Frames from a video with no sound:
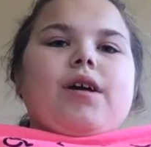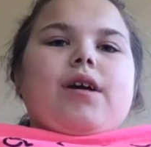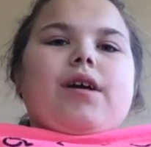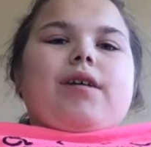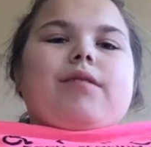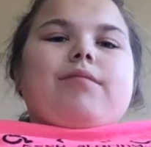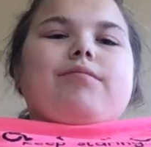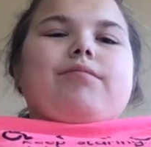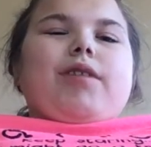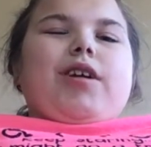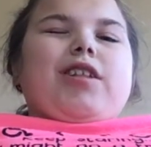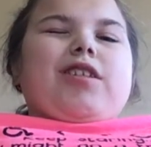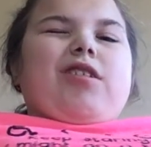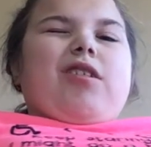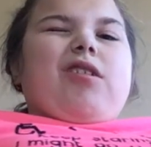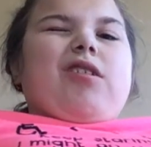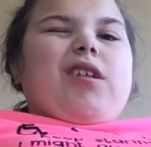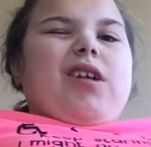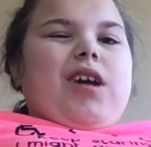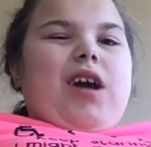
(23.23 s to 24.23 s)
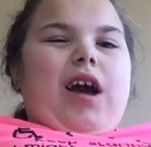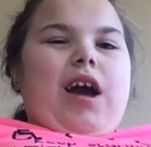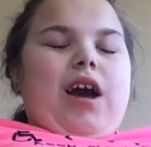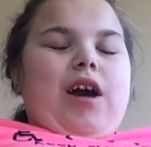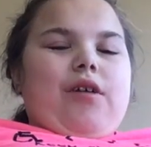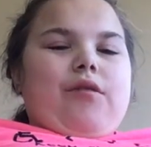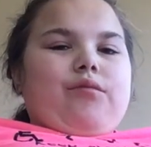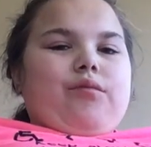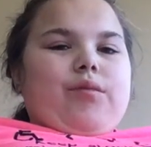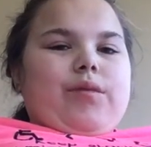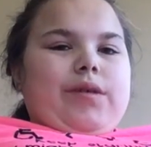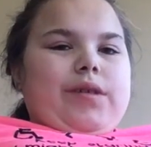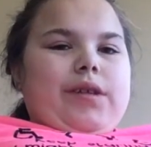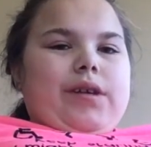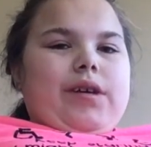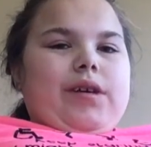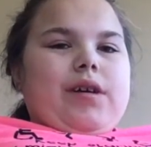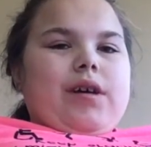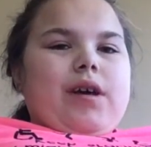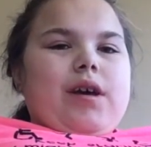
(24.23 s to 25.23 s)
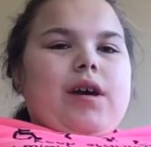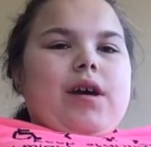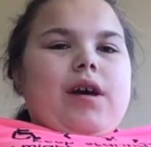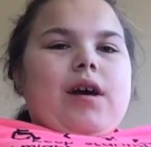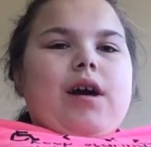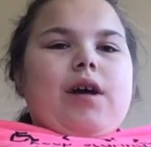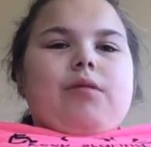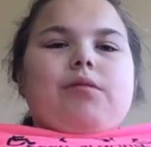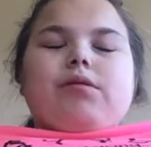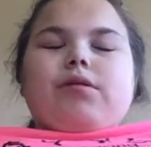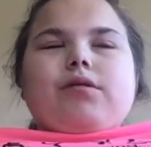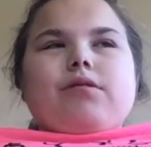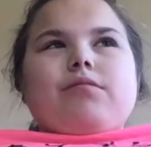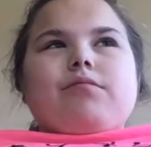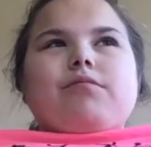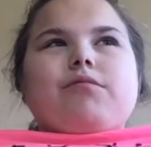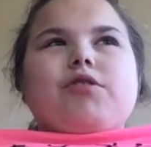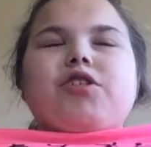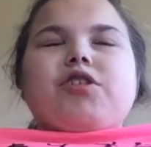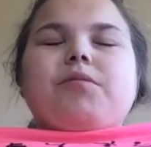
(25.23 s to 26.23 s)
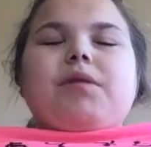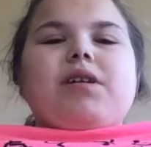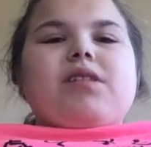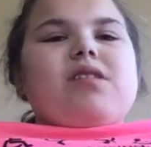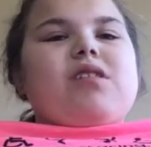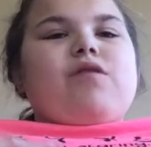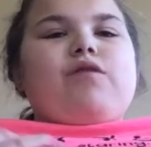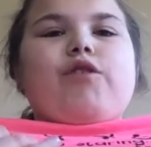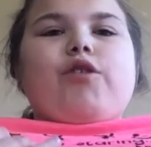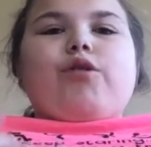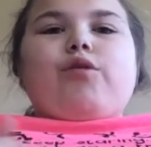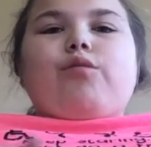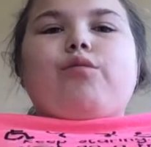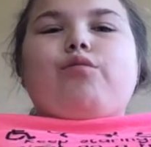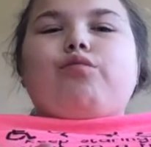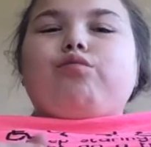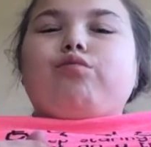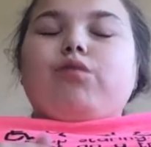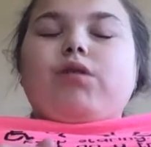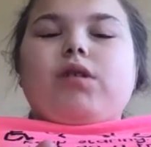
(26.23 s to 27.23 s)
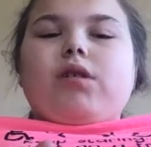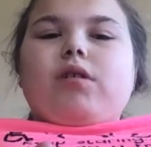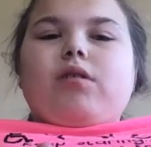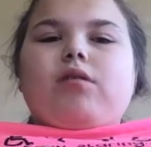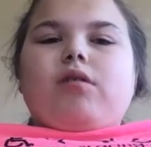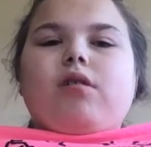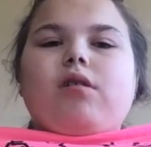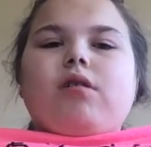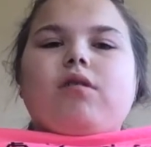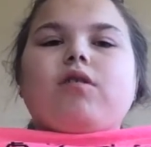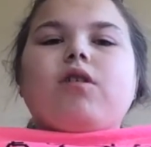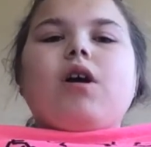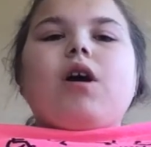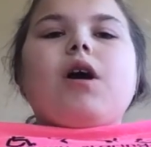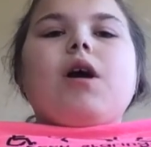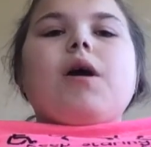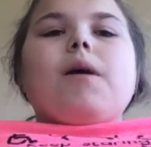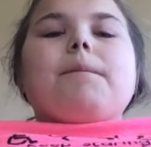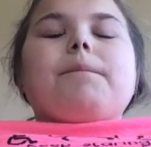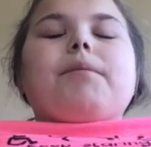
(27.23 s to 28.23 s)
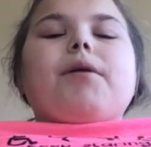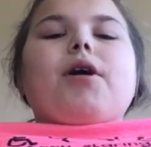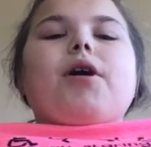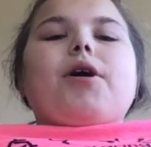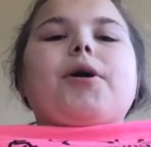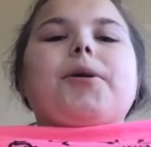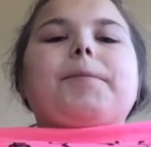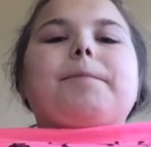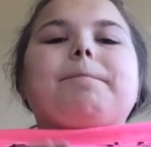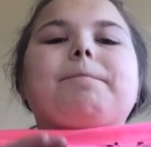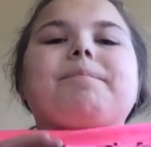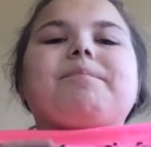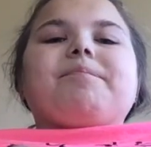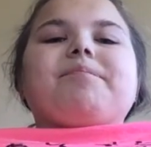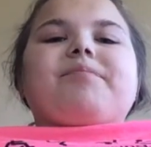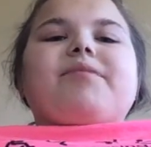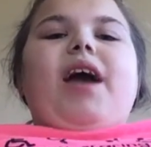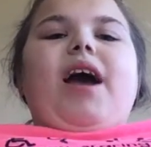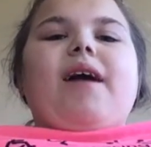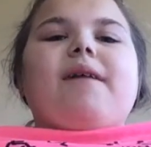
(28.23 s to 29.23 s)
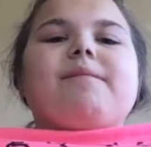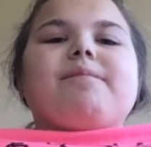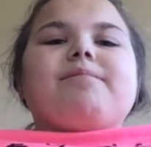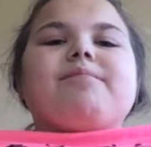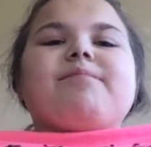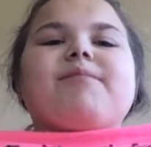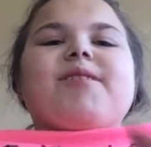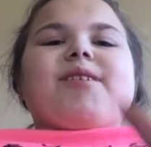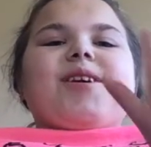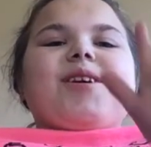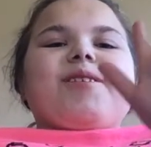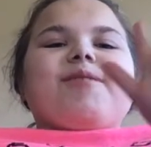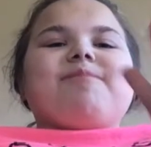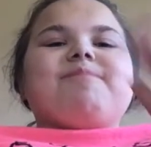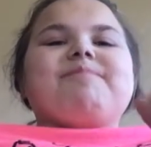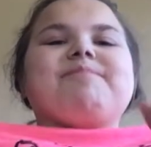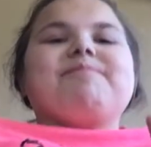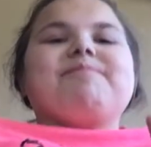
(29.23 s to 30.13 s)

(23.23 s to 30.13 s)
And that's all I have, really. I wasn't going to make this video really long, but yeah. Okay,